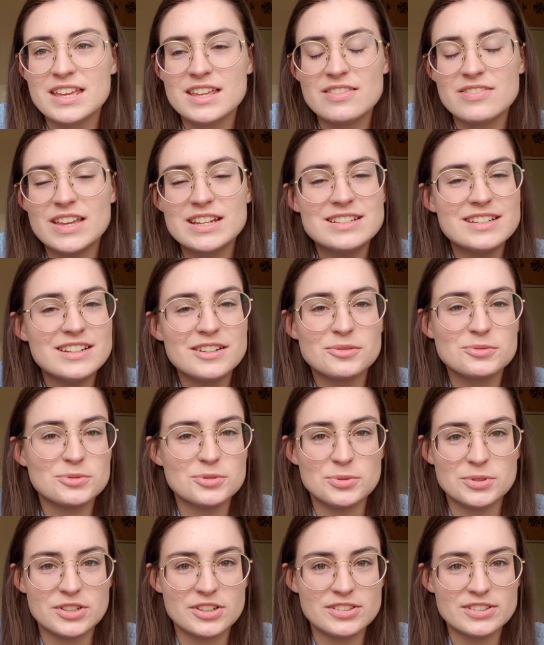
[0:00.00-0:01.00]
they didn't
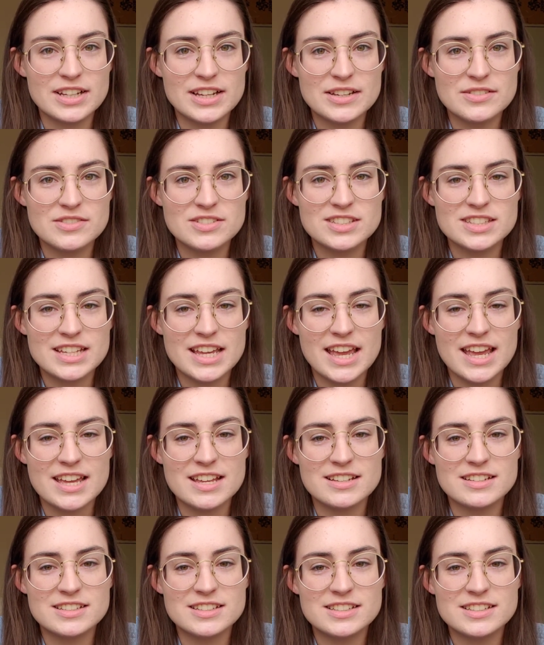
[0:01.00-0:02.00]
ruin our lives,
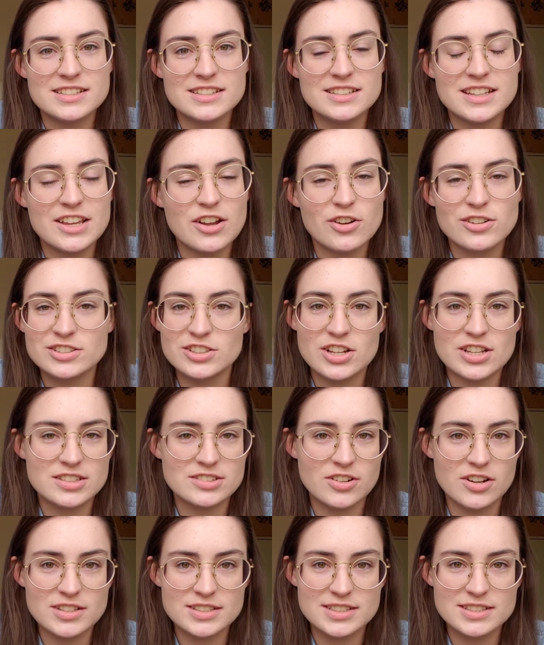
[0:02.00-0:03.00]
and they aren't lost
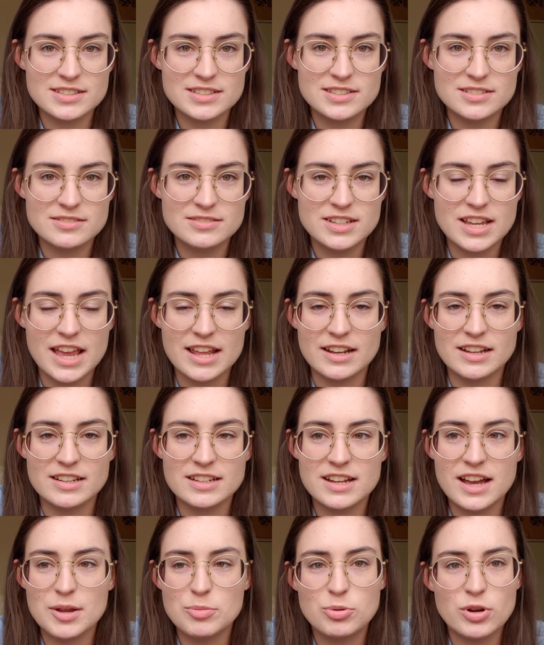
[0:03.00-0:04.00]
causes. And
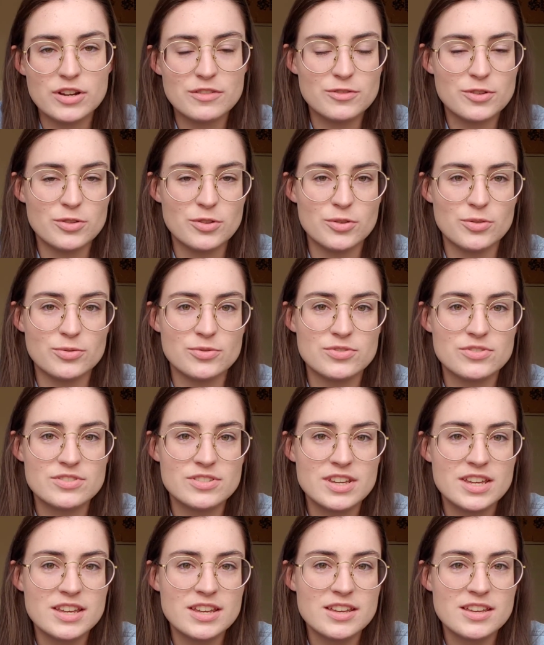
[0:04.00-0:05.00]
I pray for those
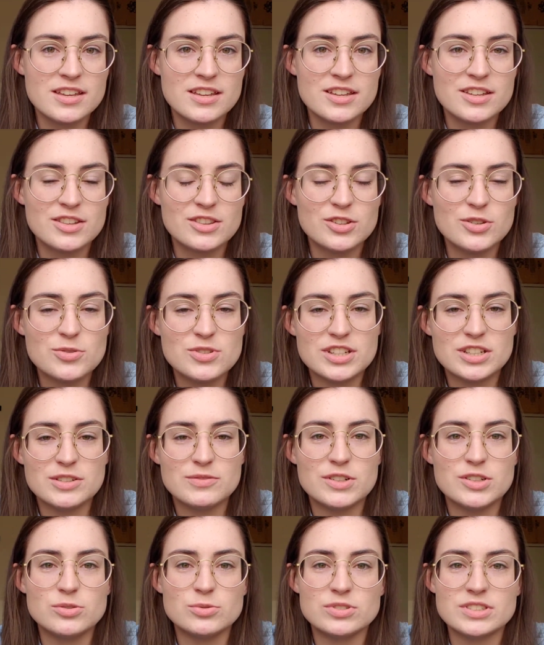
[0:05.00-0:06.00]

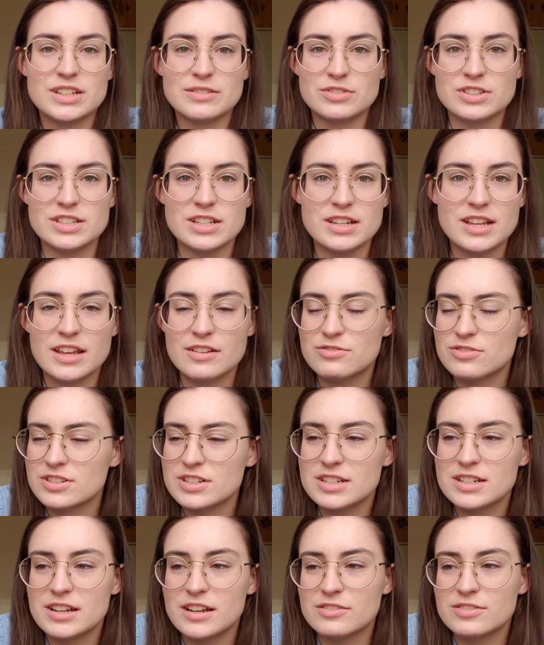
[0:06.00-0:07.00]
individuals
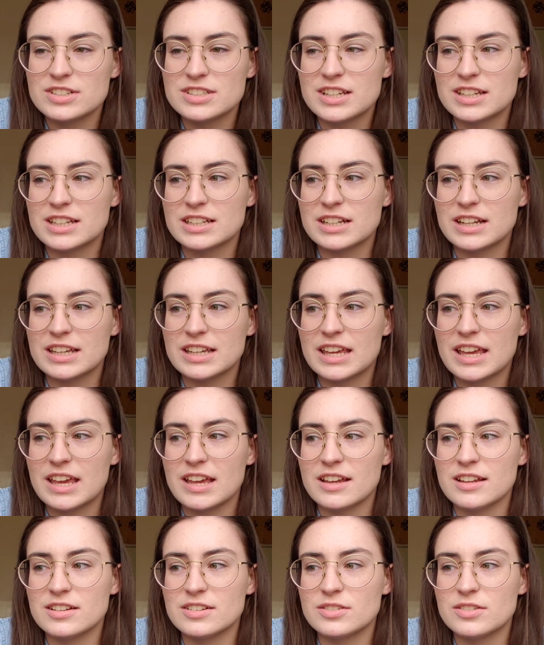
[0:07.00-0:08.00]
every second I
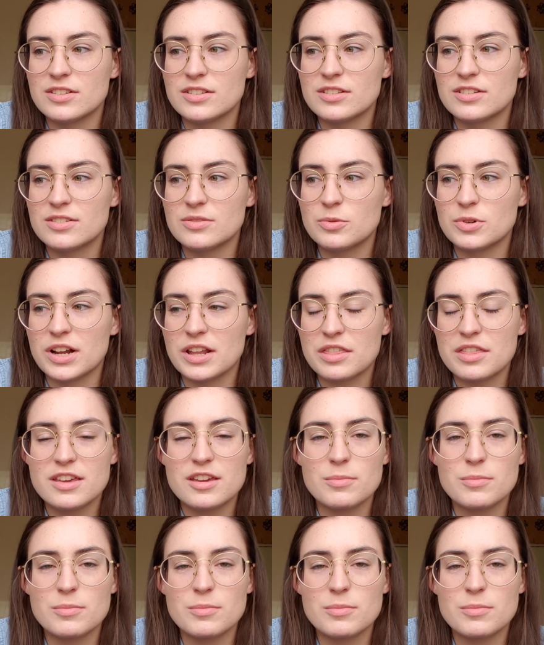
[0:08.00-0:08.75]
can when I think